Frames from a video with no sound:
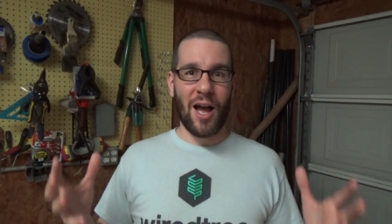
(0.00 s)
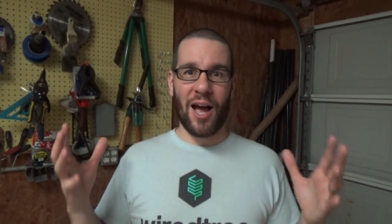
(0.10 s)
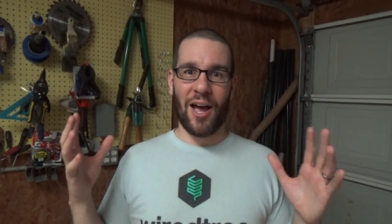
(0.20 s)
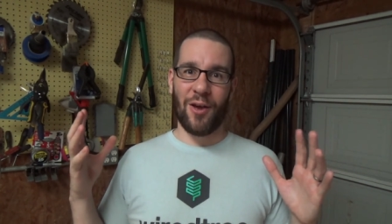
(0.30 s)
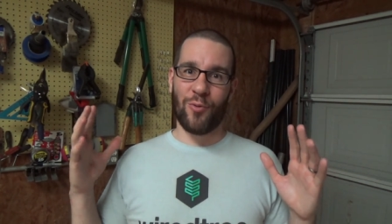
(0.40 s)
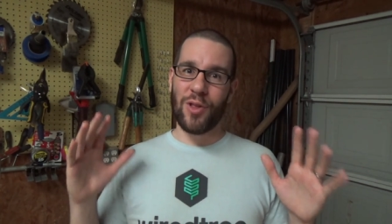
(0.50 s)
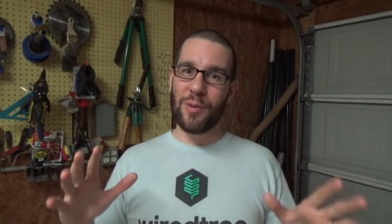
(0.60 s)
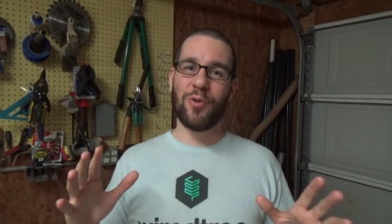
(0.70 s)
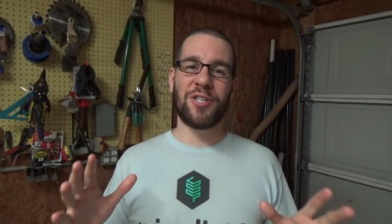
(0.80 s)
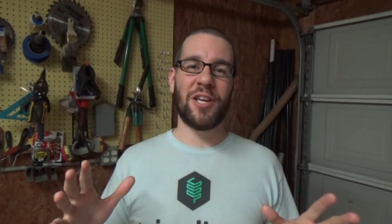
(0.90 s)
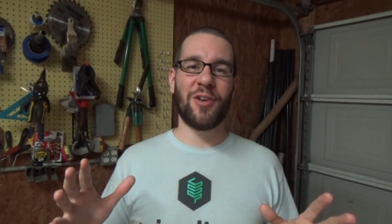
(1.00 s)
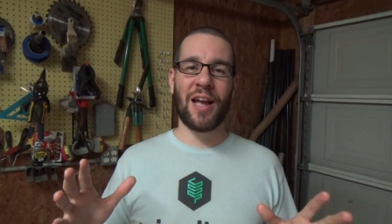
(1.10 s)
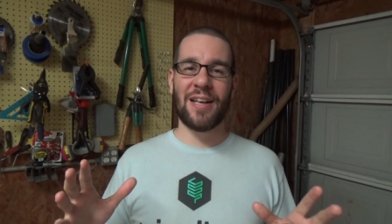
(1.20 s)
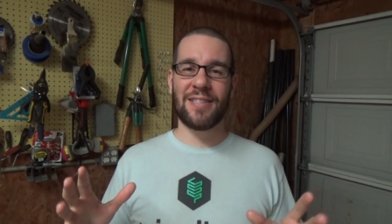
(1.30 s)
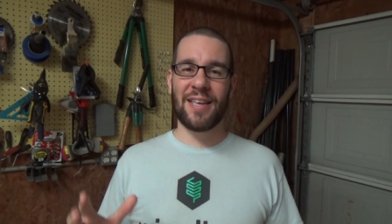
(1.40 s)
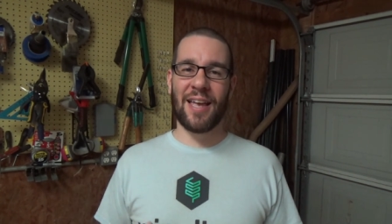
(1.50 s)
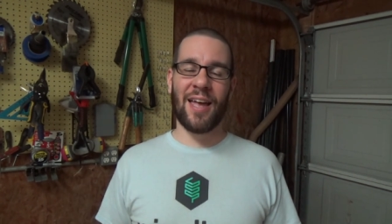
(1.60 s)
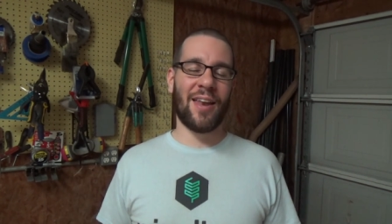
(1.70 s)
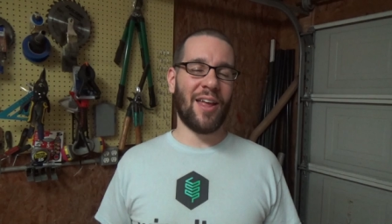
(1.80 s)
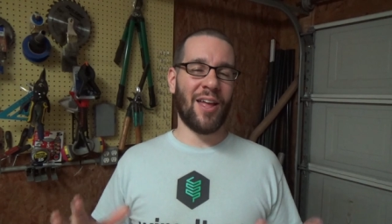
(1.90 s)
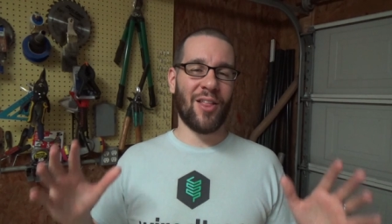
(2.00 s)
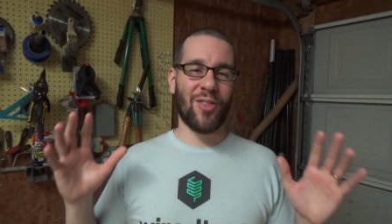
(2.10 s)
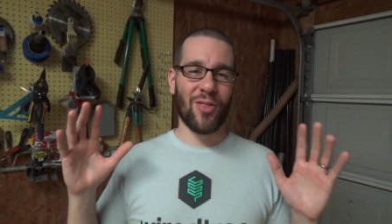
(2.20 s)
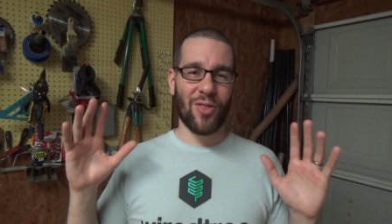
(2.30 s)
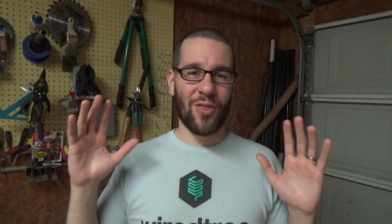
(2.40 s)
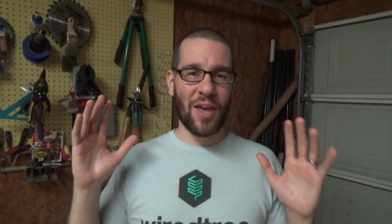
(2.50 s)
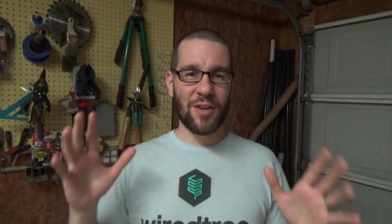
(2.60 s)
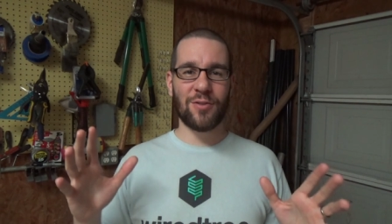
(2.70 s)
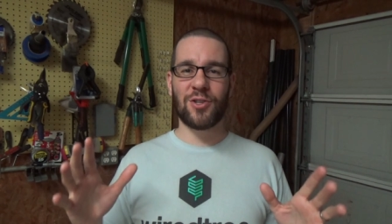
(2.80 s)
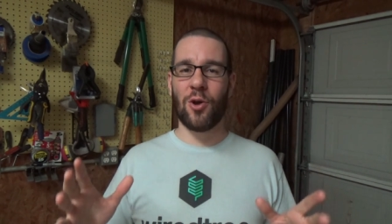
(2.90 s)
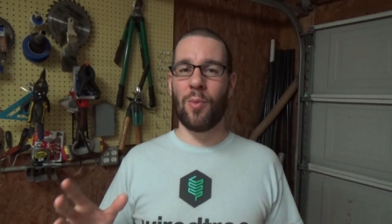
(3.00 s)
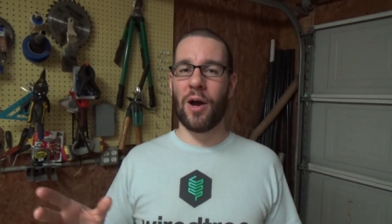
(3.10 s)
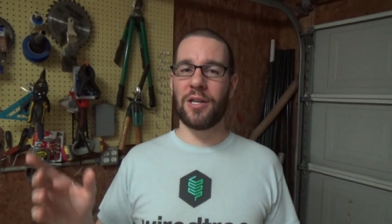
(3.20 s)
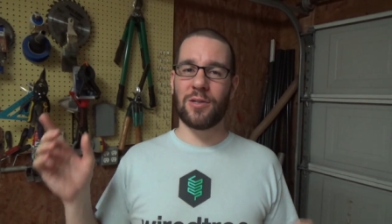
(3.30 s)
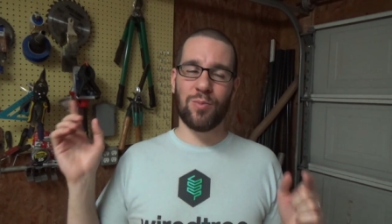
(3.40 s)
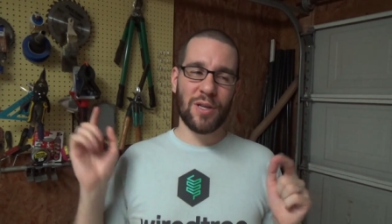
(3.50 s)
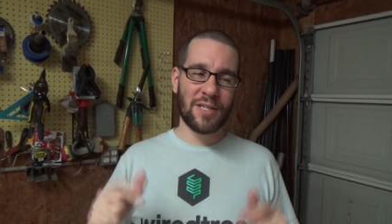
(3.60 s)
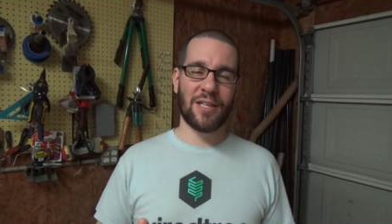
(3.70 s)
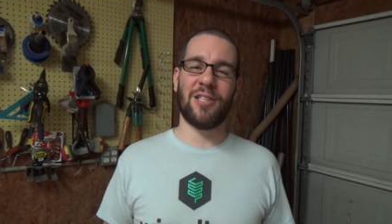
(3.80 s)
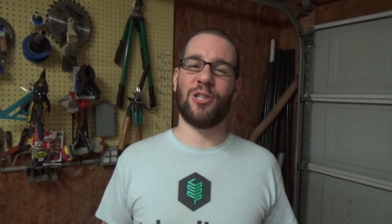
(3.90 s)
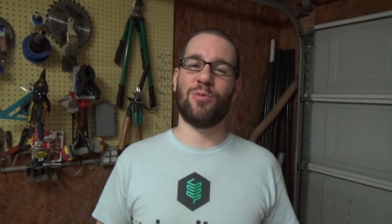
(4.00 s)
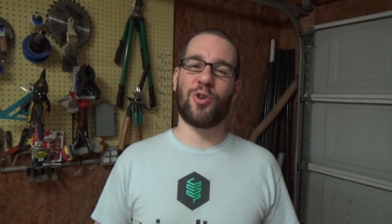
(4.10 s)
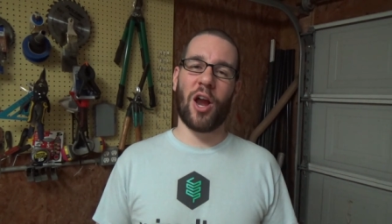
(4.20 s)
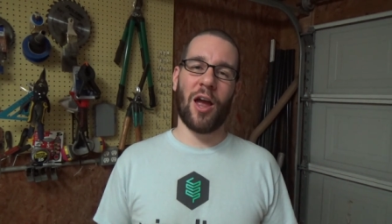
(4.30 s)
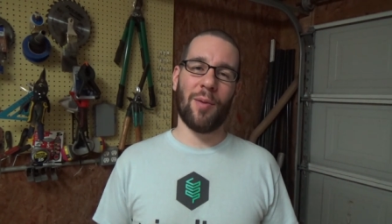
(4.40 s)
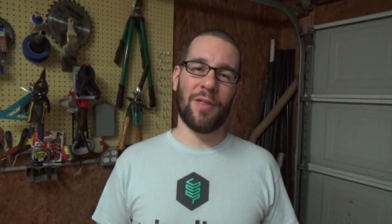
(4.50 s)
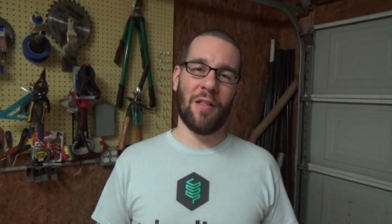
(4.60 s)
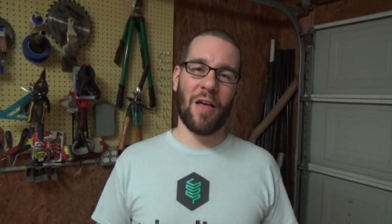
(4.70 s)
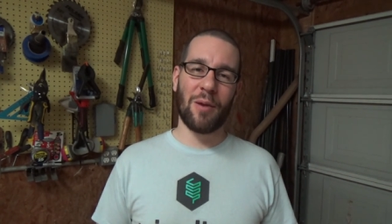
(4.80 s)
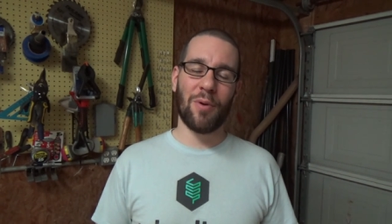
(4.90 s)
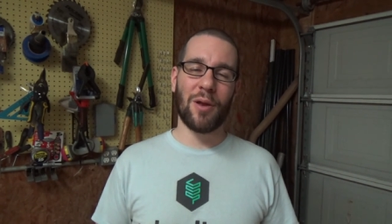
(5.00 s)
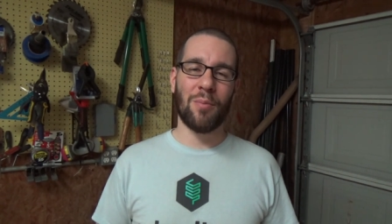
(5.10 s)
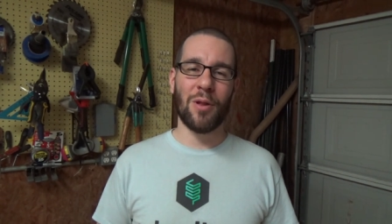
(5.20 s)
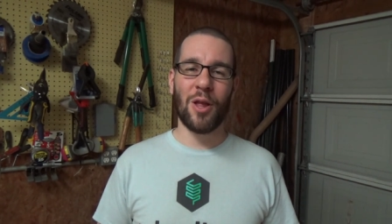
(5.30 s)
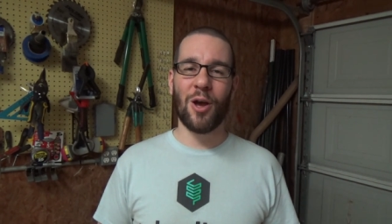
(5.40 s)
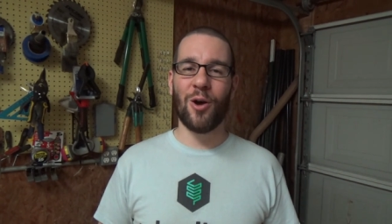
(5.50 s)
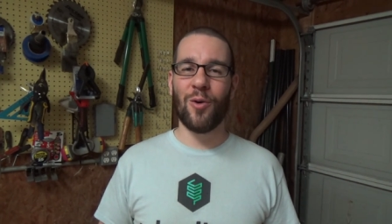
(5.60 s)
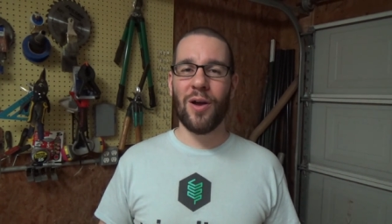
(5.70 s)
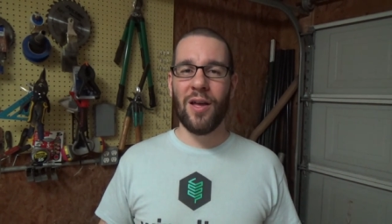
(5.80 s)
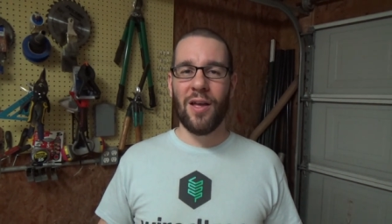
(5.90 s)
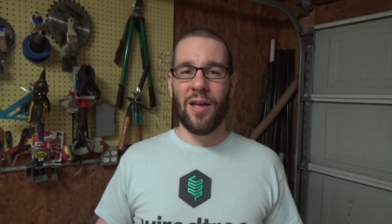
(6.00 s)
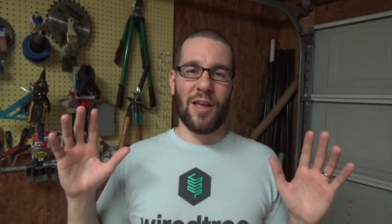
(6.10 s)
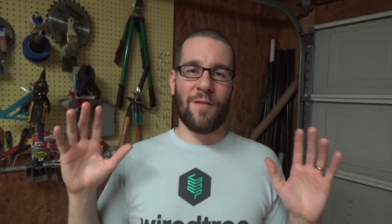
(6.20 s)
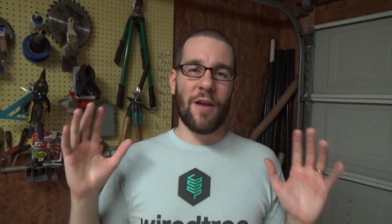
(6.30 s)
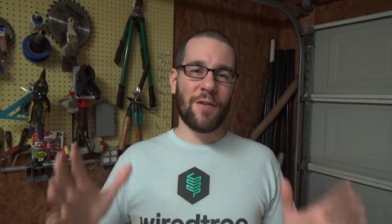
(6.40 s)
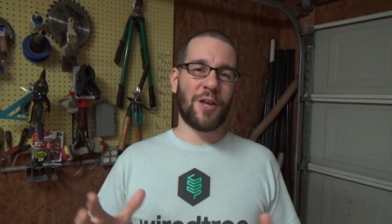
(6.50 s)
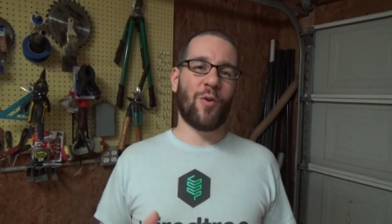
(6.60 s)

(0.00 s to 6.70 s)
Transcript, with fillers: I really appreciate you guys again, and thank you so much. Please hit the subscribe and the like button below. If you have any